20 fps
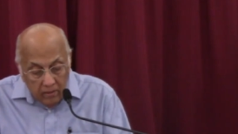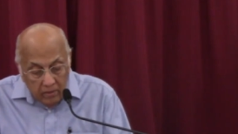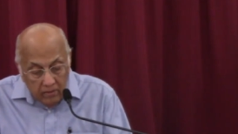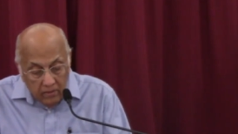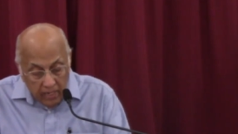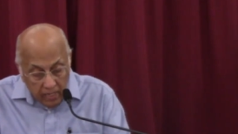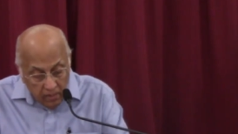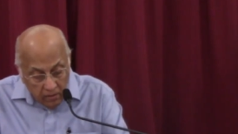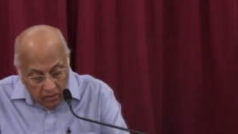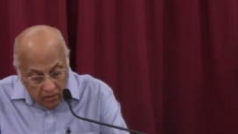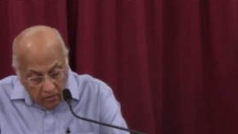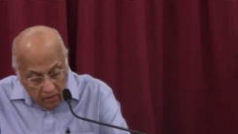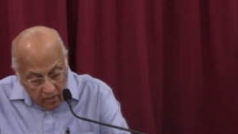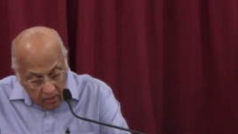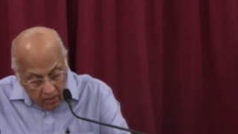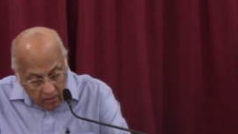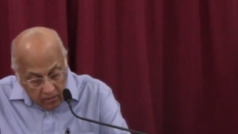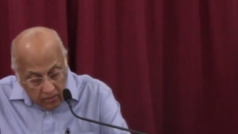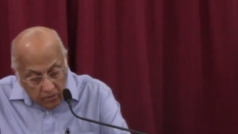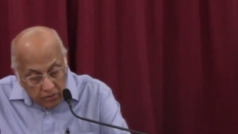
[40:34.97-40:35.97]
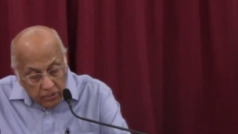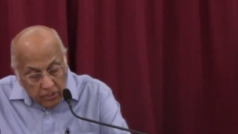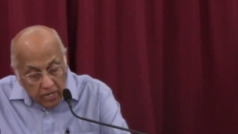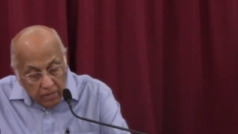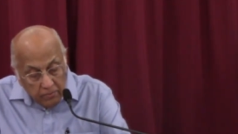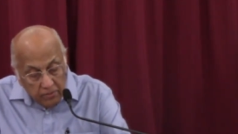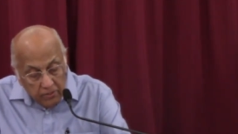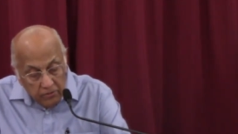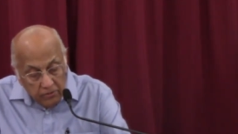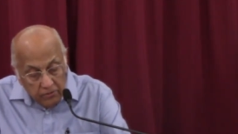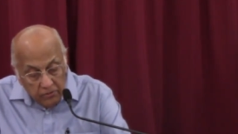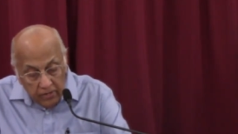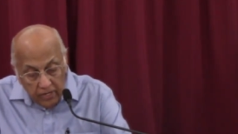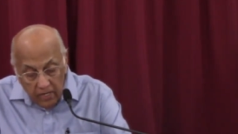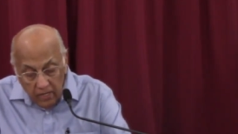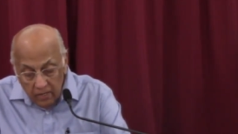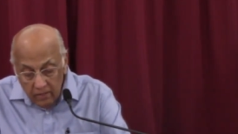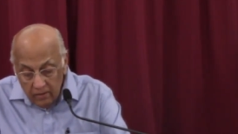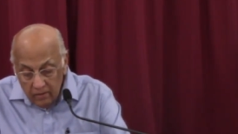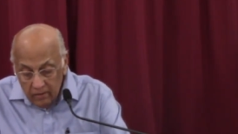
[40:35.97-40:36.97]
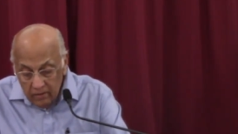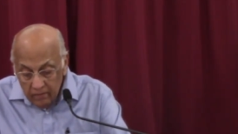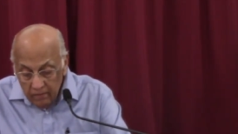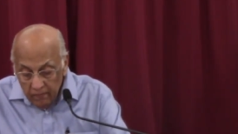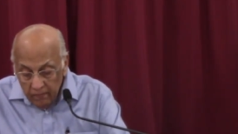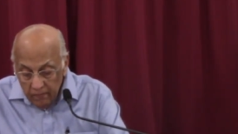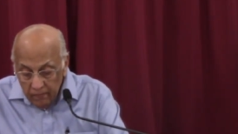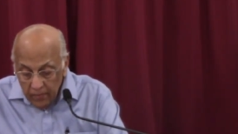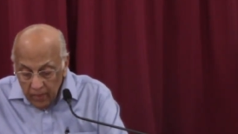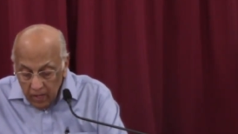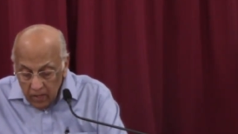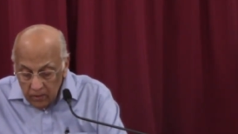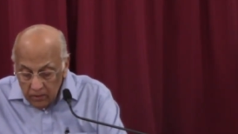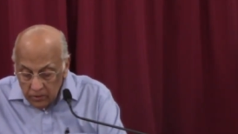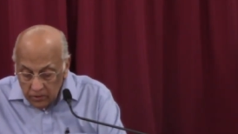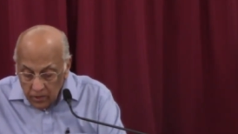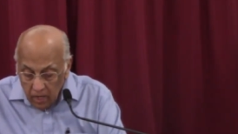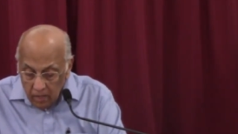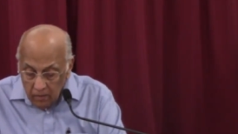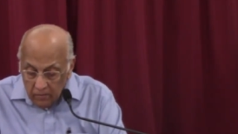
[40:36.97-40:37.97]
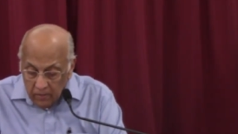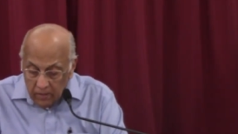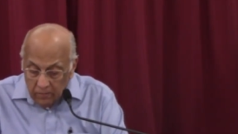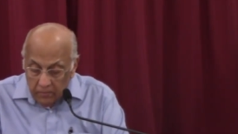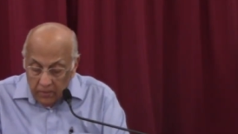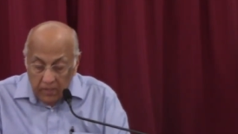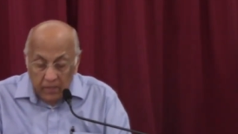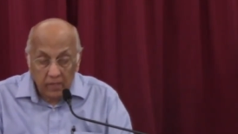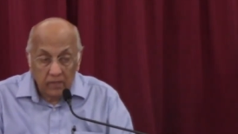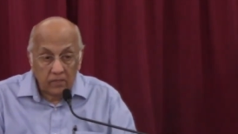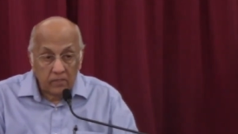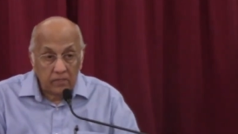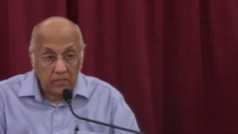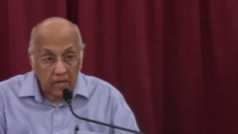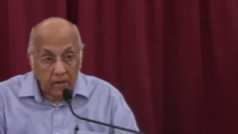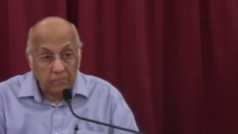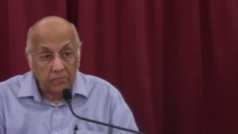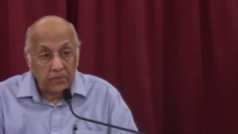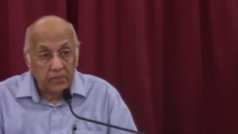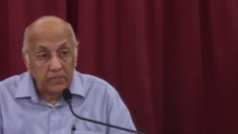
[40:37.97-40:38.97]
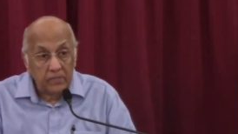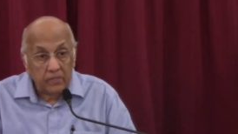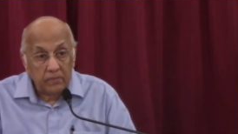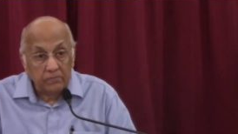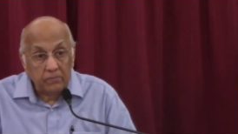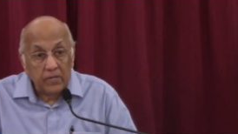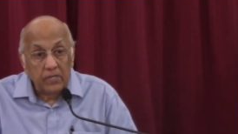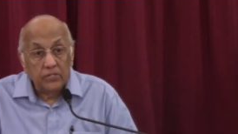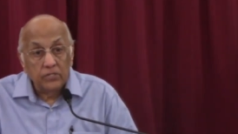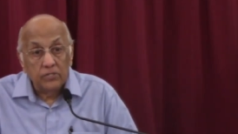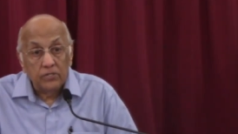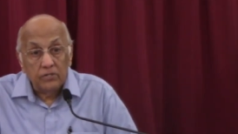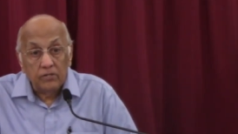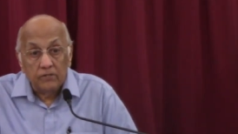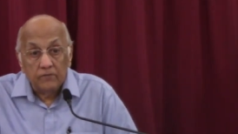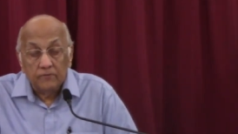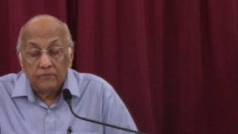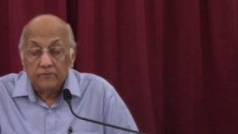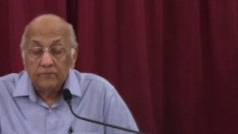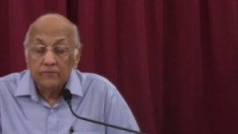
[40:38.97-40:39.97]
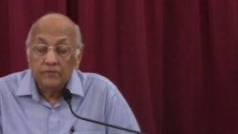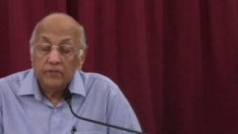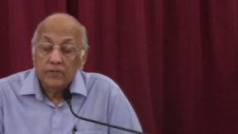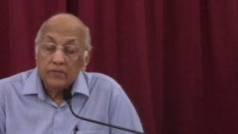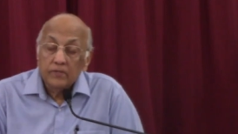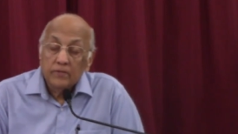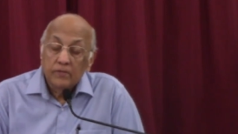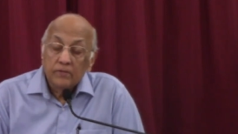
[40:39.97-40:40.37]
Second Chronicles chapter 3, Solomon building the temple is a picture of